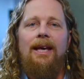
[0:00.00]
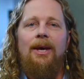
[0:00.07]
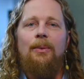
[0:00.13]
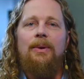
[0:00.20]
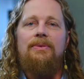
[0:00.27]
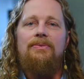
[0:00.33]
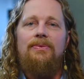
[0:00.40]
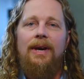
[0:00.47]

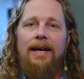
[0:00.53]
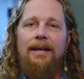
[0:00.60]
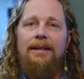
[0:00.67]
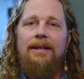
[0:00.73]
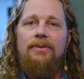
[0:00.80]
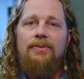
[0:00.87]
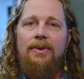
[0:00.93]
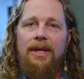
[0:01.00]
We
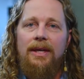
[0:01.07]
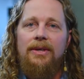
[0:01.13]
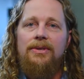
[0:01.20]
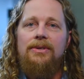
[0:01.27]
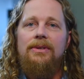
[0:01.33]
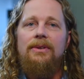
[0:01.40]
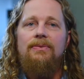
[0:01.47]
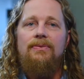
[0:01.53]
finally
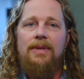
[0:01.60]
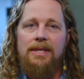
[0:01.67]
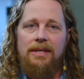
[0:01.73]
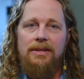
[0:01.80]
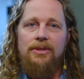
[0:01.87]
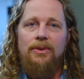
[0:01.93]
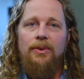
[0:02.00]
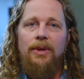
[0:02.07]
finished the
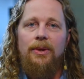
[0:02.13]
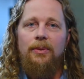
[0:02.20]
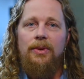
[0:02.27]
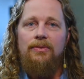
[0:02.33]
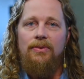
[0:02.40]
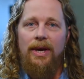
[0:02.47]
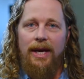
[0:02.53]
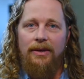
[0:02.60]
physics grid
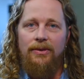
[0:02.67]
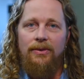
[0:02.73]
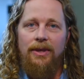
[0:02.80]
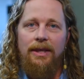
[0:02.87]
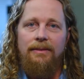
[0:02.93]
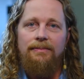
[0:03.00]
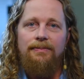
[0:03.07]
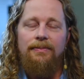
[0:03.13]

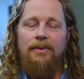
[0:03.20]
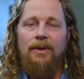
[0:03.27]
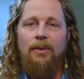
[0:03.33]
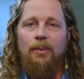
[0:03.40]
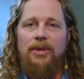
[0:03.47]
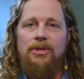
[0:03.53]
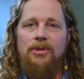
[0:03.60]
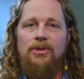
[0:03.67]
refactoring,
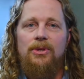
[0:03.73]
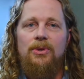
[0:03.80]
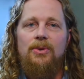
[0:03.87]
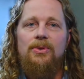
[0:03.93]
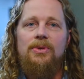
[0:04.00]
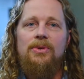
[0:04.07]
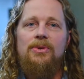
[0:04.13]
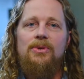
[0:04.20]
which is
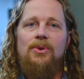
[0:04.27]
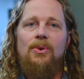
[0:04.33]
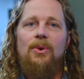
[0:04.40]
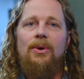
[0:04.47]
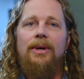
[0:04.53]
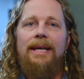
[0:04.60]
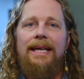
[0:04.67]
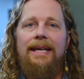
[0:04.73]
used to
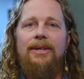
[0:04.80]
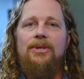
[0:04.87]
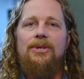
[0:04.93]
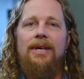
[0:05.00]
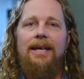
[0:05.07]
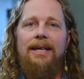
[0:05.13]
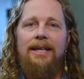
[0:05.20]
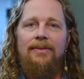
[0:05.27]
store
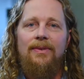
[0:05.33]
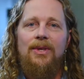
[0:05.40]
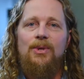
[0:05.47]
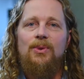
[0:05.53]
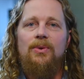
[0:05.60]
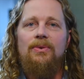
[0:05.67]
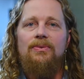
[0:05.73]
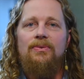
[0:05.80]
each
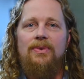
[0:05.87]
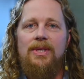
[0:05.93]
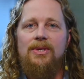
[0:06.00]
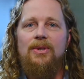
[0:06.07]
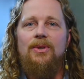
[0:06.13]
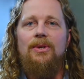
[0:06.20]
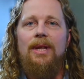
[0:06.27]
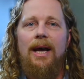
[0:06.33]
individual
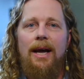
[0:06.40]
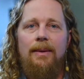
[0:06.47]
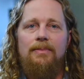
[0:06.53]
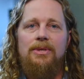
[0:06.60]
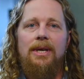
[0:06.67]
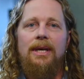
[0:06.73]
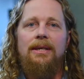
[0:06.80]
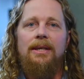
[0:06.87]
physical
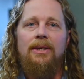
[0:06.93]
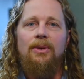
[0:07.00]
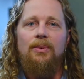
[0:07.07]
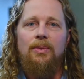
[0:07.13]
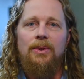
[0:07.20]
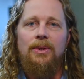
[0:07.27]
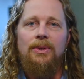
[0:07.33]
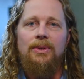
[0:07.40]
object in the
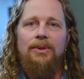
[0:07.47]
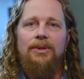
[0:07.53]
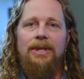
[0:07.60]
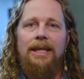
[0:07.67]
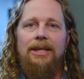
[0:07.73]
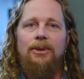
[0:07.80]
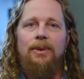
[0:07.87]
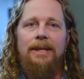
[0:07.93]
world
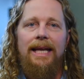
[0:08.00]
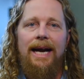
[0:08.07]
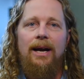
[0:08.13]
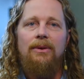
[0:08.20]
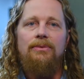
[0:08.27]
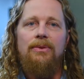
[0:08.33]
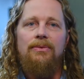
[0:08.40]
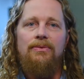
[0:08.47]
and to allow for